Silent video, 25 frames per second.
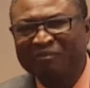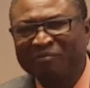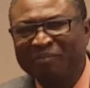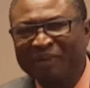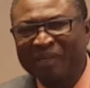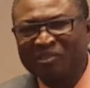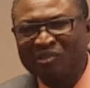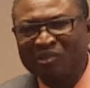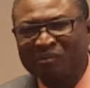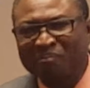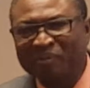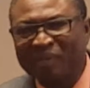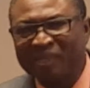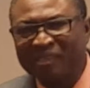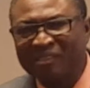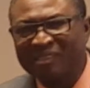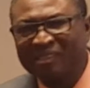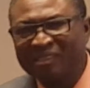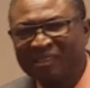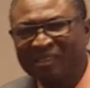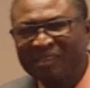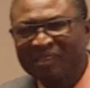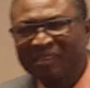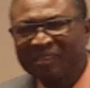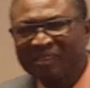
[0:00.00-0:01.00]
Pastor, please.
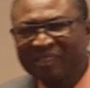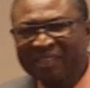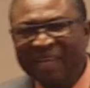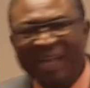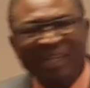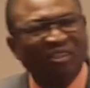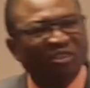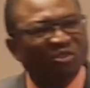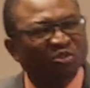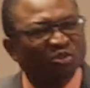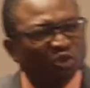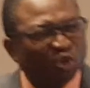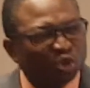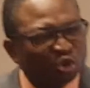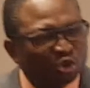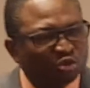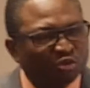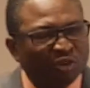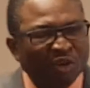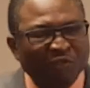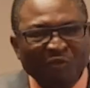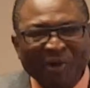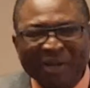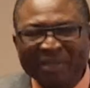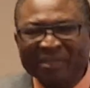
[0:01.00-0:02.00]
That
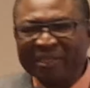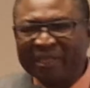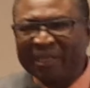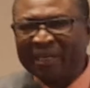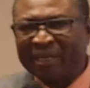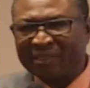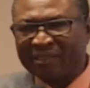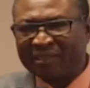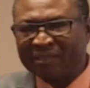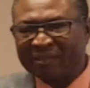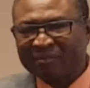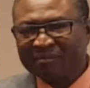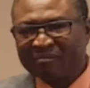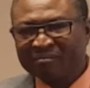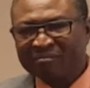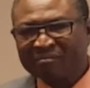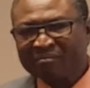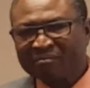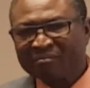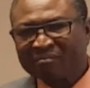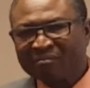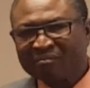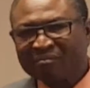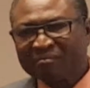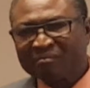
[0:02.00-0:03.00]
Joshua 1 8.
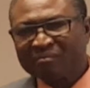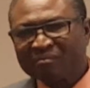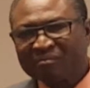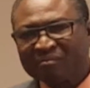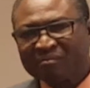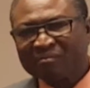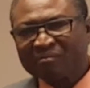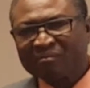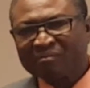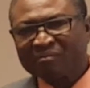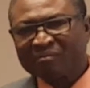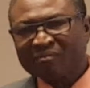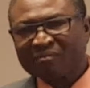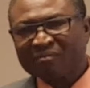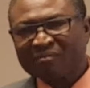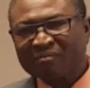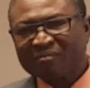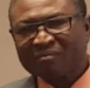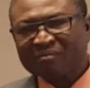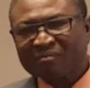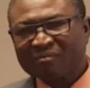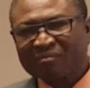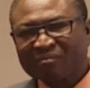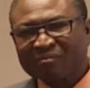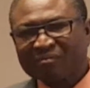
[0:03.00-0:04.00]
But
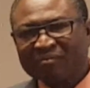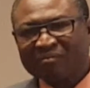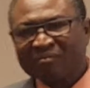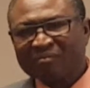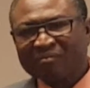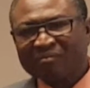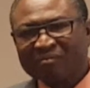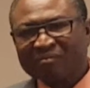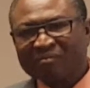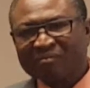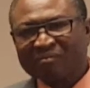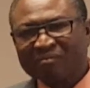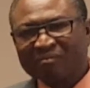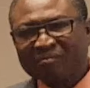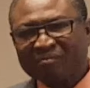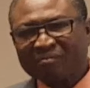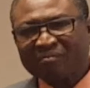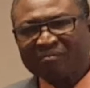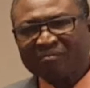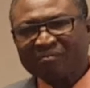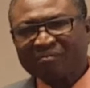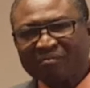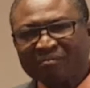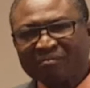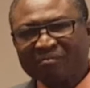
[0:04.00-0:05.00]
thou shalt
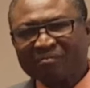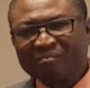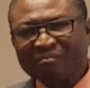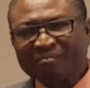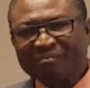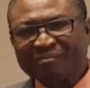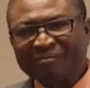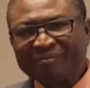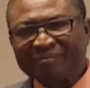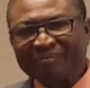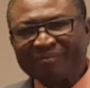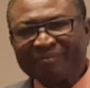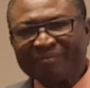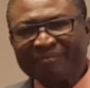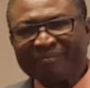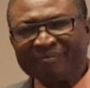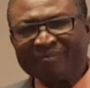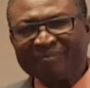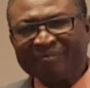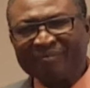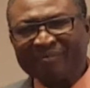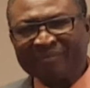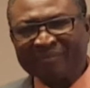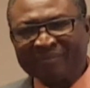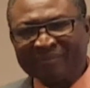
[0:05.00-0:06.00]
meditate therein
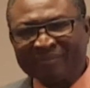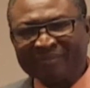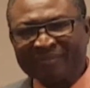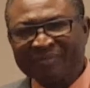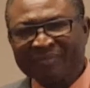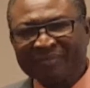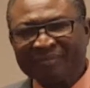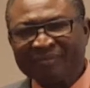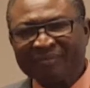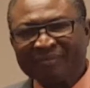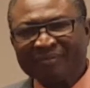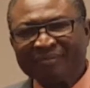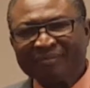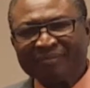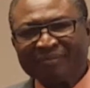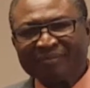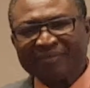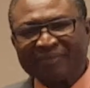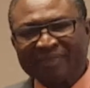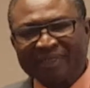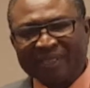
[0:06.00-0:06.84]
mm-hmm. day and night.